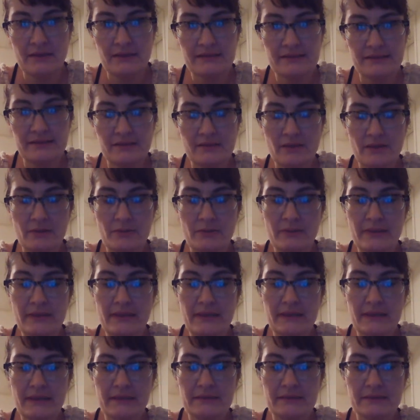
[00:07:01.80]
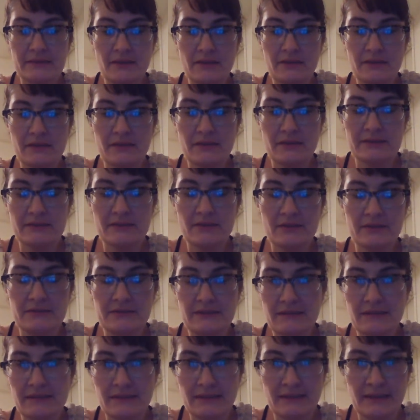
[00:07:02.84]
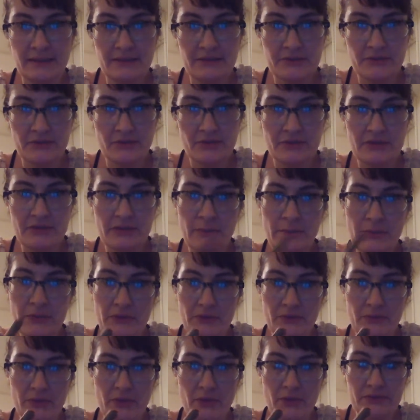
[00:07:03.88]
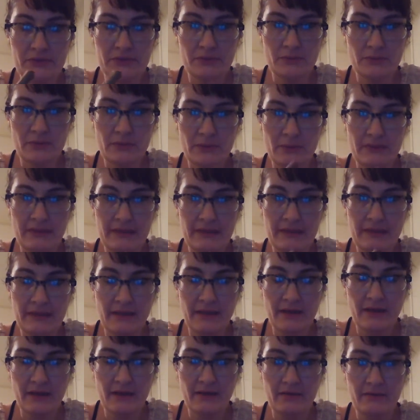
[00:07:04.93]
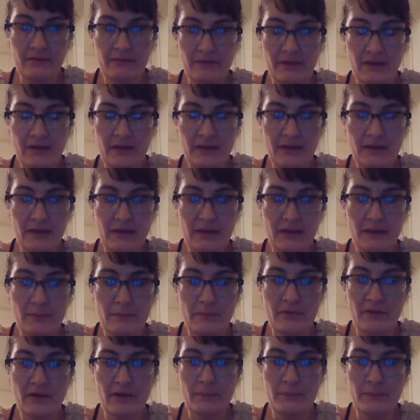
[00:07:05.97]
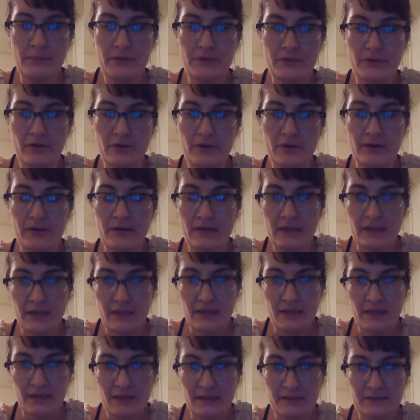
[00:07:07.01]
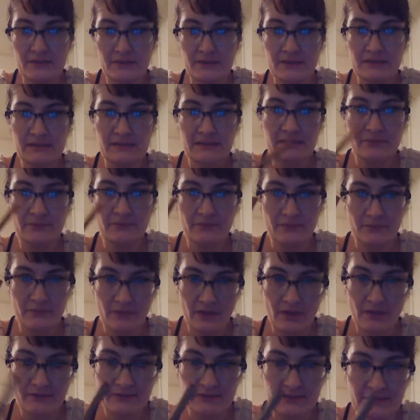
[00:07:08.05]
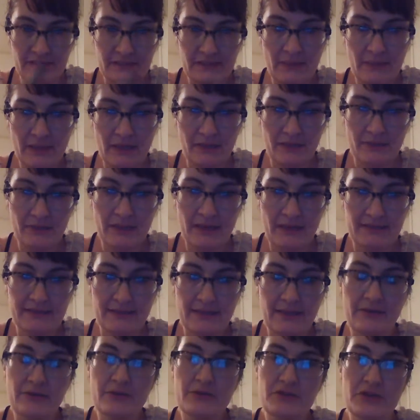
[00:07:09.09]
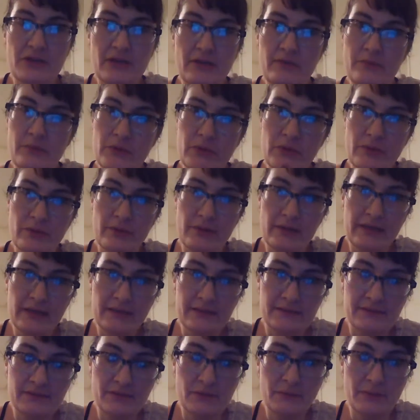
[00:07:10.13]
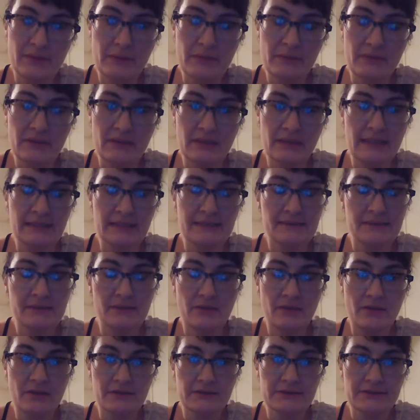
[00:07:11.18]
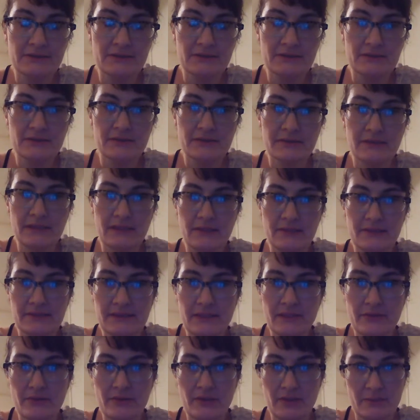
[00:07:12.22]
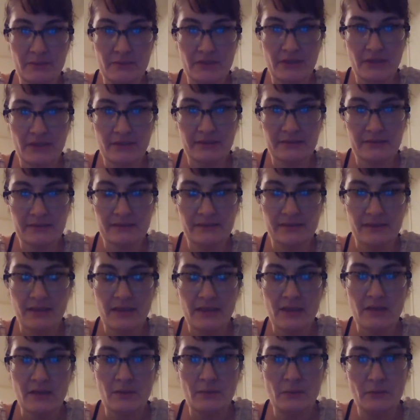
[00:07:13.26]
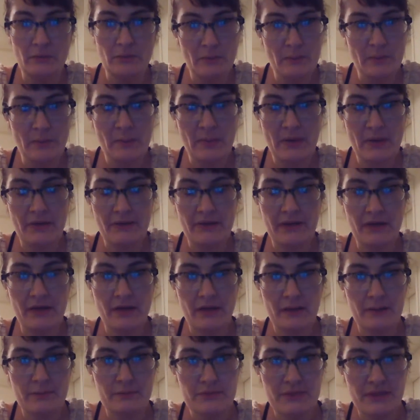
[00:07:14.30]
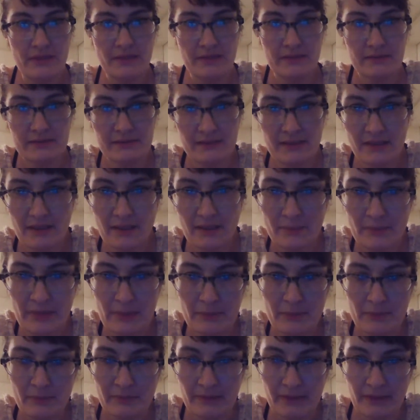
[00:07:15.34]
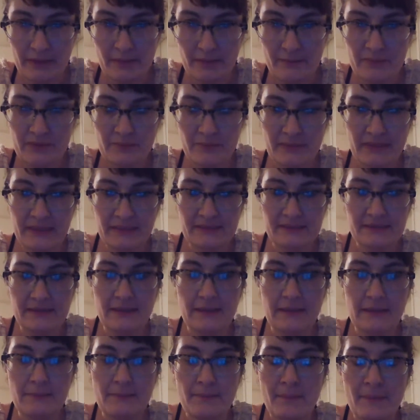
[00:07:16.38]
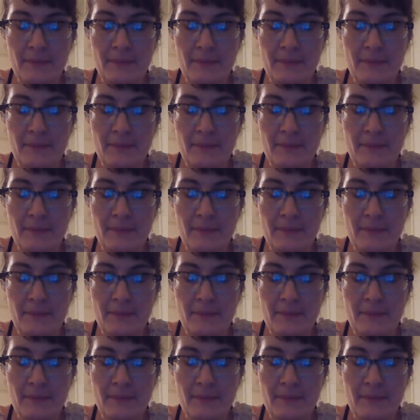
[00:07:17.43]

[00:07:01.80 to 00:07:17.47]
and cigar readings is called a lectura del puro, so a reading of uh, a, a pure. Uh, so this is obviously tobacco has the energy of purity, so we will cleanse our altars and our sacred objects when we're preparing objects, uh, people when they come to Misa,